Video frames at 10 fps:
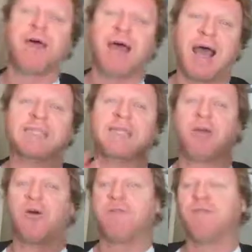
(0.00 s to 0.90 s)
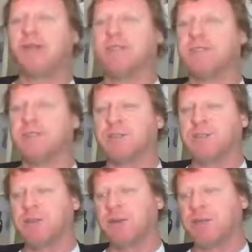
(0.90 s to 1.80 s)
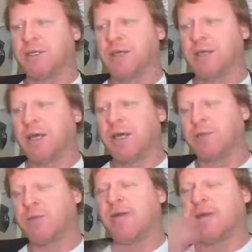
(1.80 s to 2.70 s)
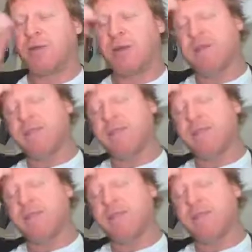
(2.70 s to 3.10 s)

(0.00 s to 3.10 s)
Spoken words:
as that kind of transitions research. So where that kind of